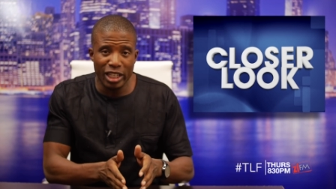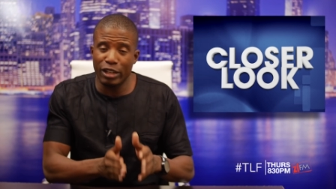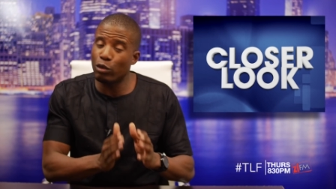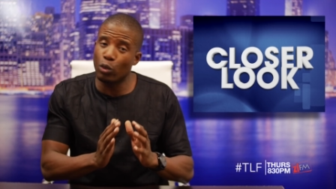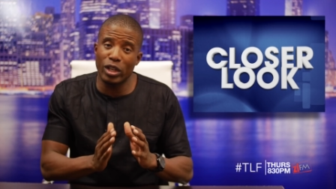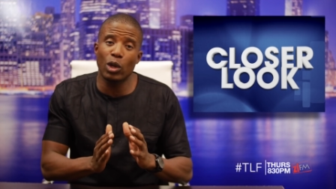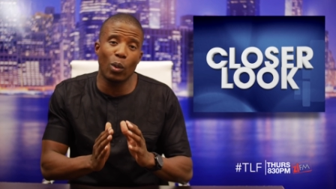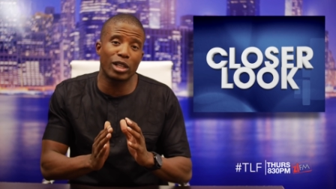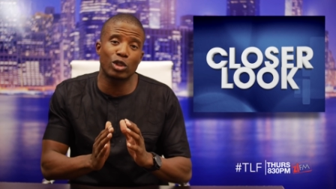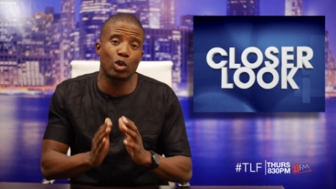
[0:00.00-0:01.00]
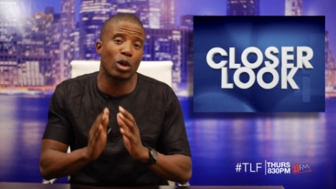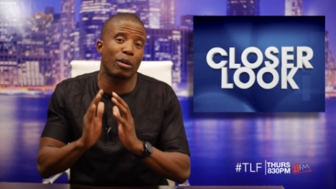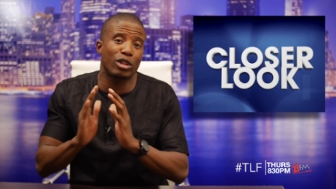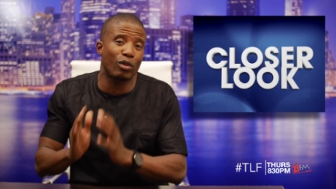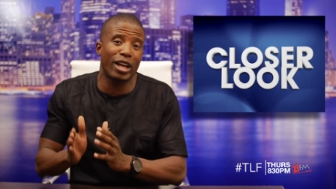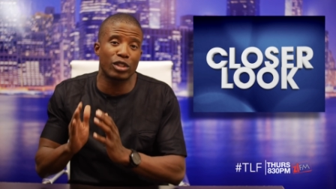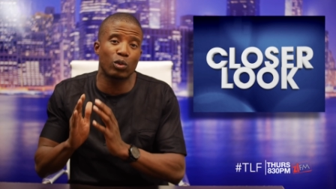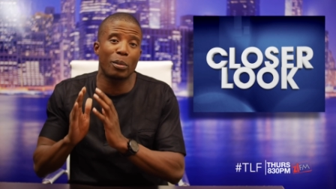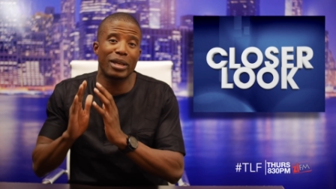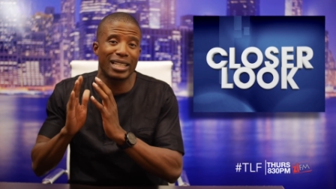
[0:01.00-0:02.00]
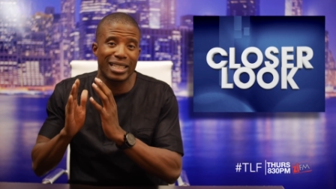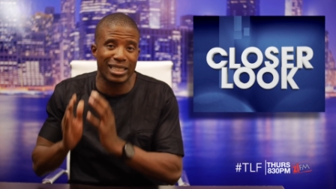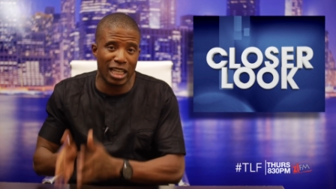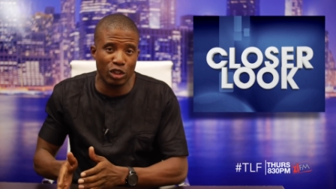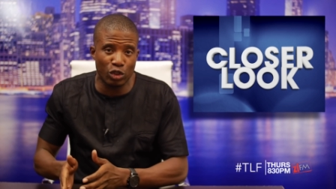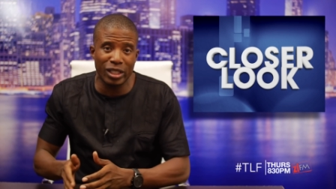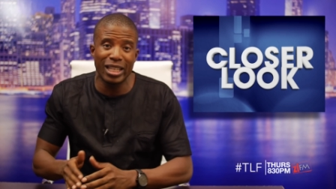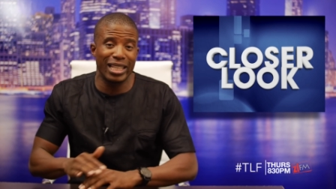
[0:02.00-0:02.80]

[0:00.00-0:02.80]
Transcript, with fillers: if we really wanted to talk about the rights of women in this country,